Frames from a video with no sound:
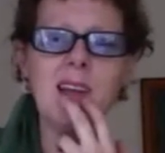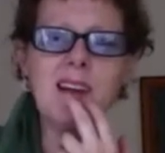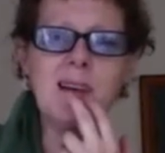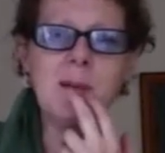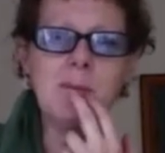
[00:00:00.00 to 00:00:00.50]

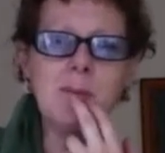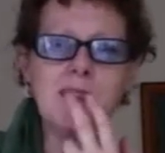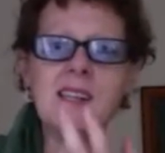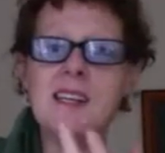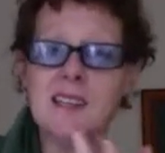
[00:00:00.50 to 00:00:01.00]

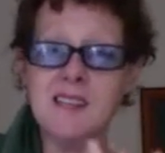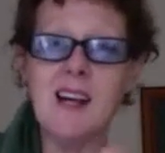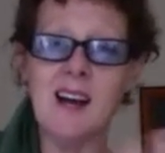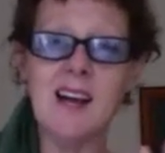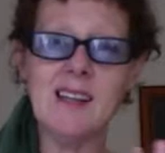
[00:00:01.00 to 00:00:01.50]
But
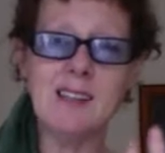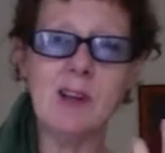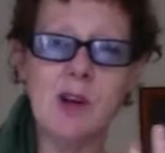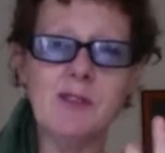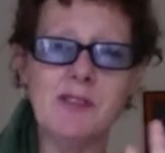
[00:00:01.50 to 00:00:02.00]
yeah, I had a
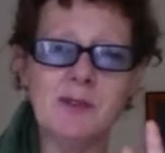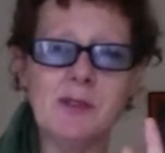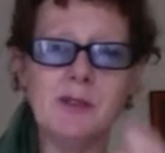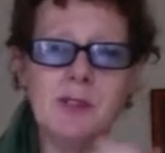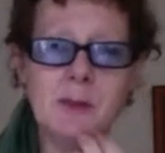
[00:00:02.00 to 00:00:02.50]
lot of
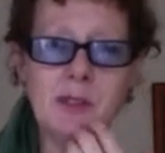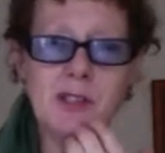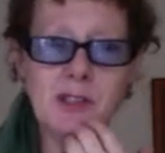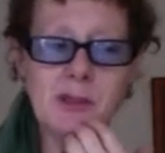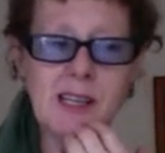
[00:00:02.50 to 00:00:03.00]
difficulty with
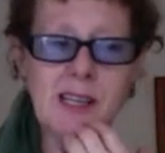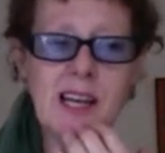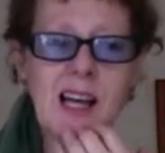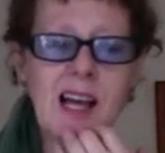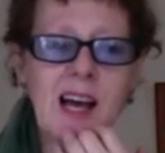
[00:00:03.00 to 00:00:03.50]
chewing,
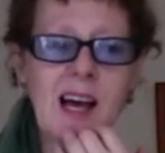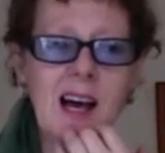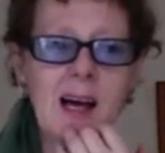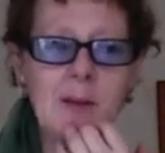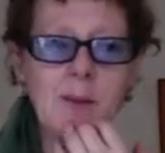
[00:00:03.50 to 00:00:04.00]

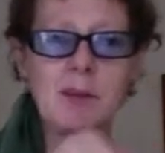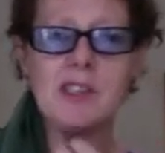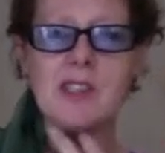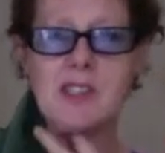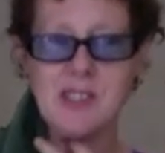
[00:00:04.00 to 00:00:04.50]

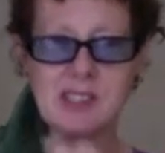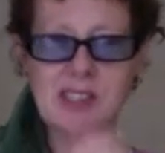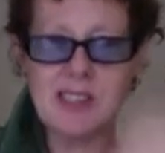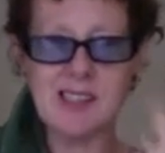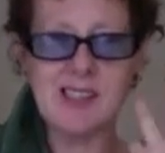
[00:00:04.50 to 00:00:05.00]
which is
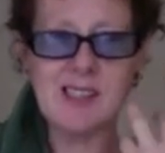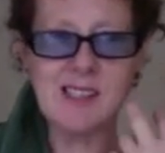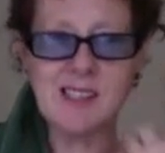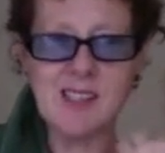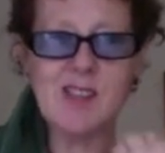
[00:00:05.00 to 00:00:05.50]
just
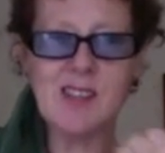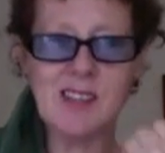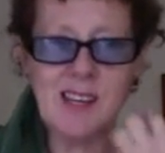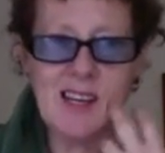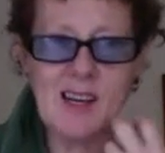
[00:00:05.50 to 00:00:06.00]

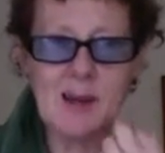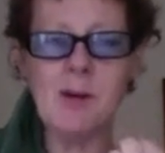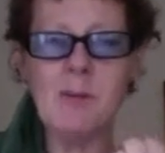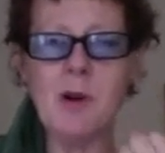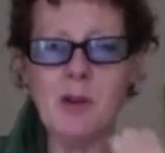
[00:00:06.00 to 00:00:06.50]
essentially
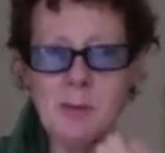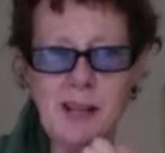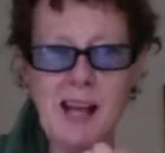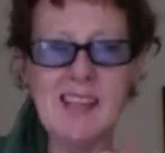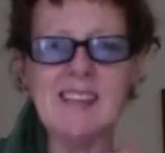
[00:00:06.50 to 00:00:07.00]
a motor
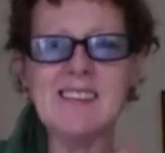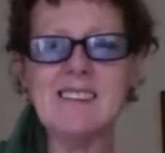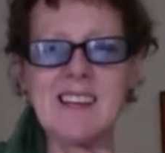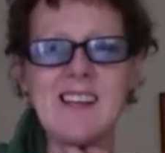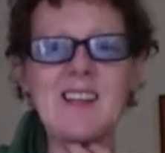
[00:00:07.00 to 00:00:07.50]
planning
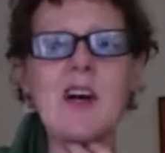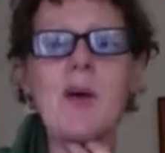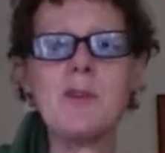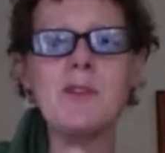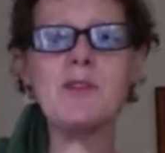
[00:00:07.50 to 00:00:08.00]
thing, and I
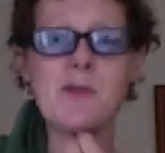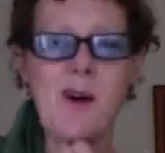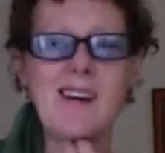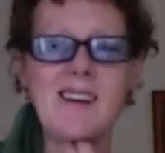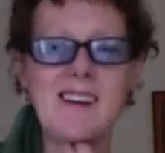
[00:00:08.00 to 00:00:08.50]
would
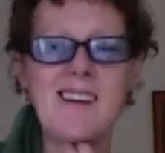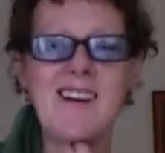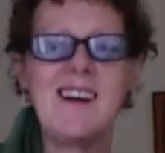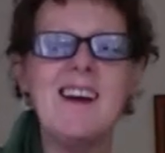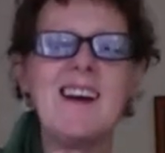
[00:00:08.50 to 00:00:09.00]
try
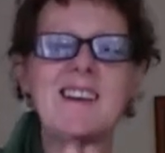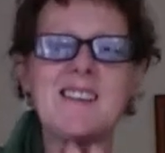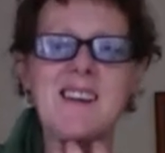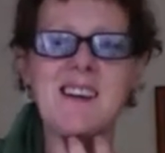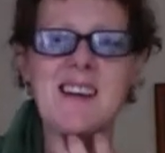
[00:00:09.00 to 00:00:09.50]

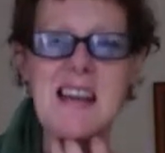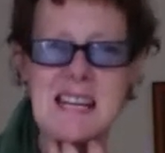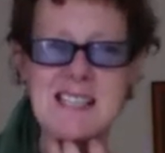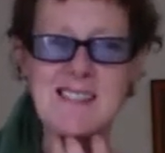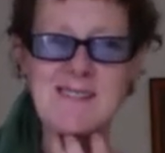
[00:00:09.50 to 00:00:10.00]
to
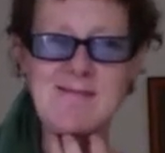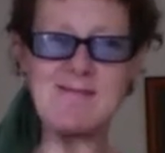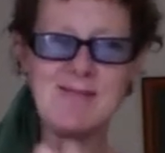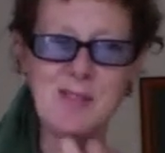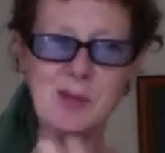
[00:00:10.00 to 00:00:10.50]
eat
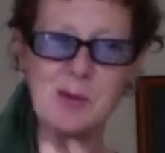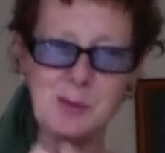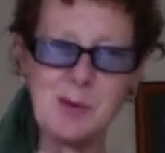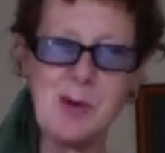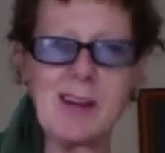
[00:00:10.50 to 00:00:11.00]
food
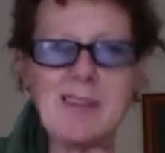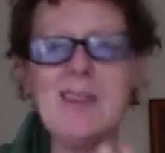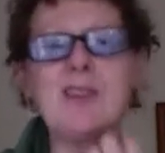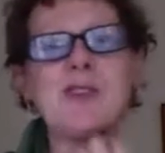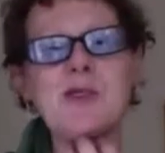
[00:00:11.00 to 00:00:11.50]
with quite a
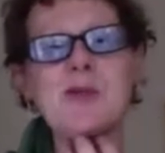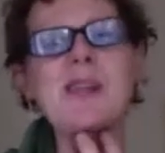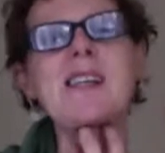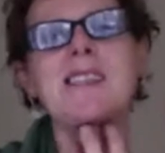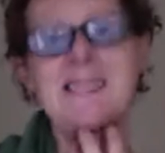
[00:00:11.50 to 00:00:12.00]
lot of
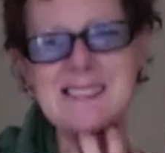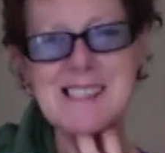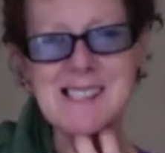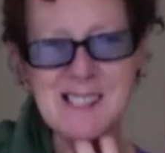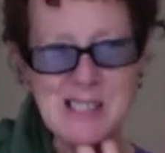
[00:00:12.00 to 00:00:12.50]
chewing, and it just
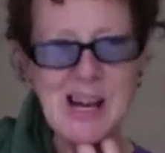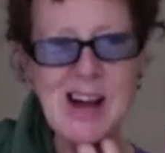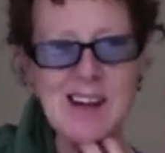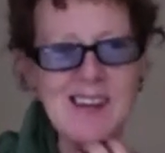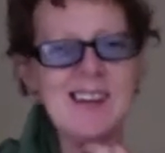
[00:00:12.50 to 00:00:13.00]
gets
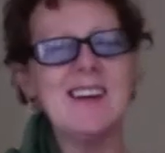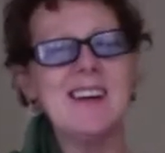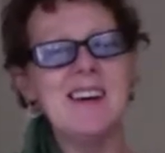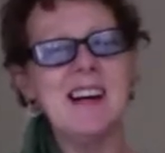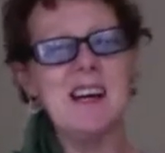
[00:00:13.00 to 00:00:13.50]
stuck
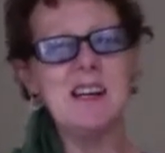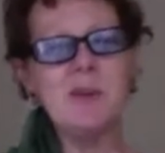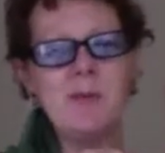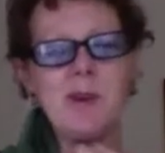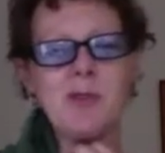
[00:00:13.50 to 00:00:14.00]

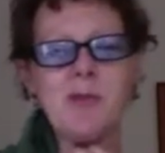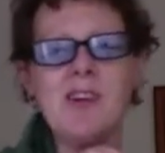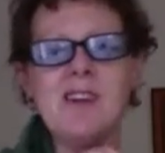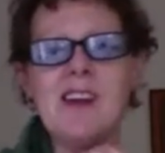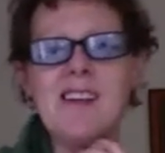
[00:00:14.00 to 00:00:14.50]
in my
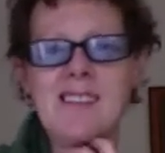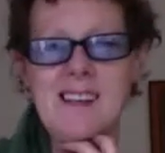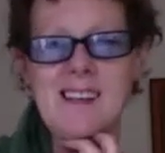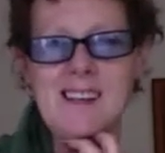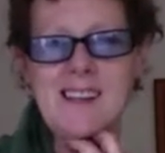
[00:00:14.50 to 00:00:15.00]
throat, and
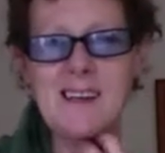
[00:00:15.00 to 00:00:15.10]
then